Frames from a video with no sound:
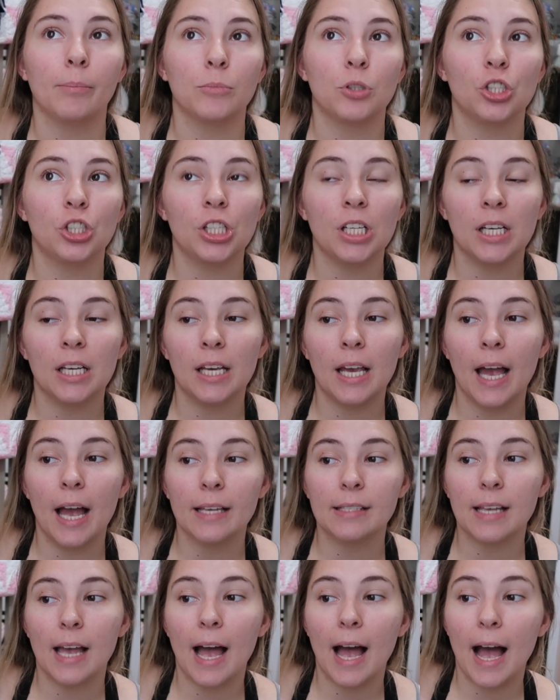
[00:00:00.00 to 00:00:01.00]
She
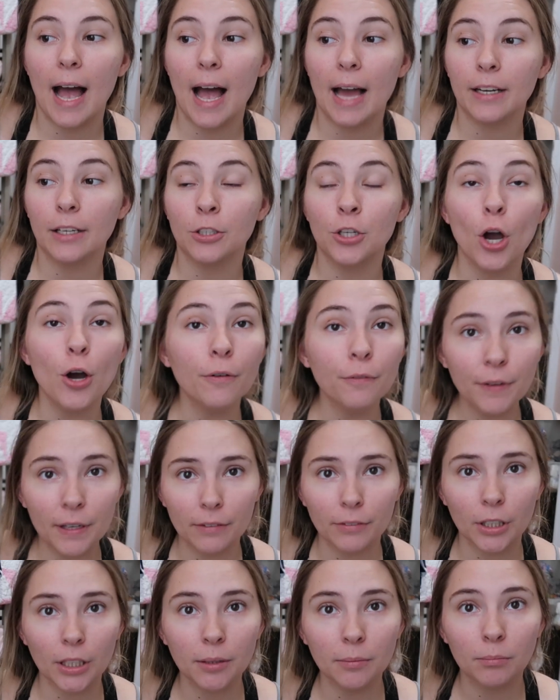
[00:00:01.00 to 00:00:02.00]
has had no
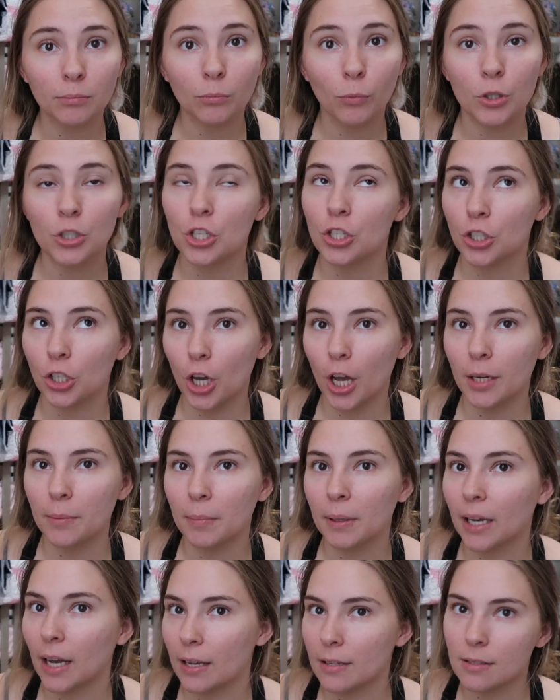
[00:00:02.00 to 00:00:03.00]
fever, which is good,
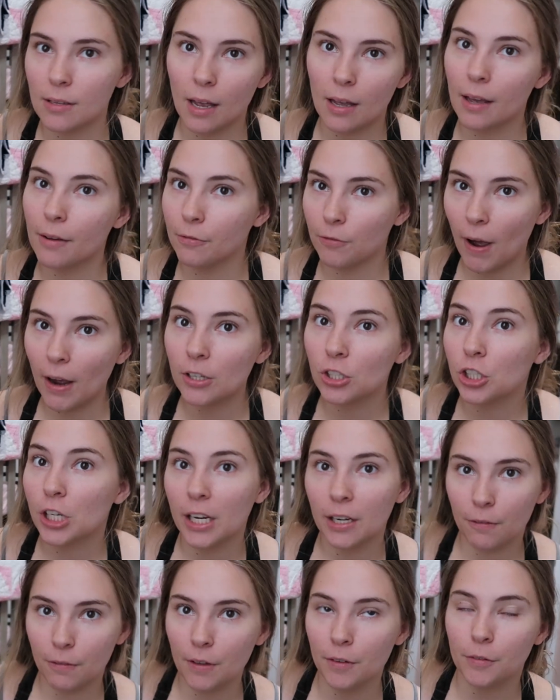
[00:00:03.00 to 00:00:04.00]
because if she
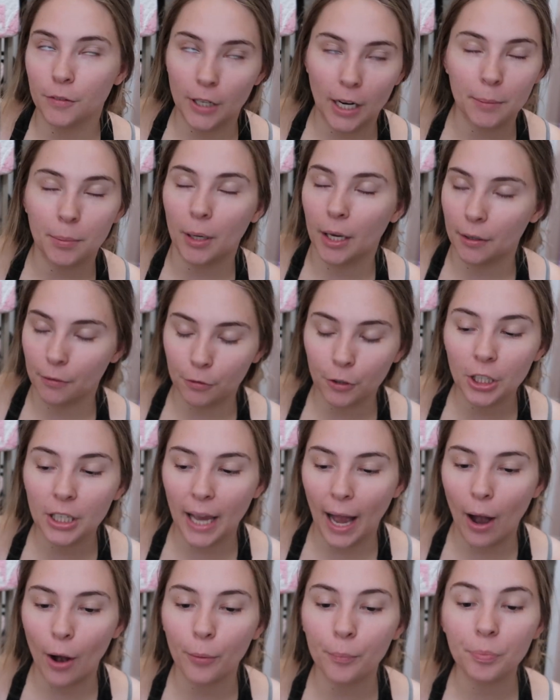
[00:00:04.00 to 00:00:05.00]
had a fever I'd probably
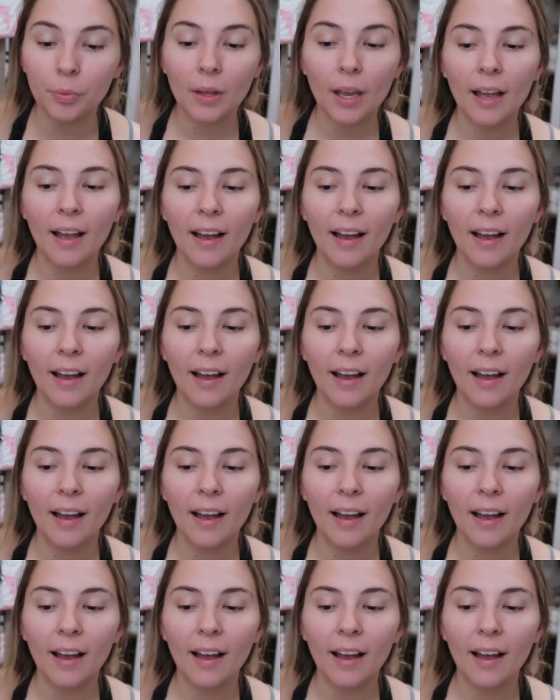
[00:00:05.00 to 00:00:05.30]
freak out.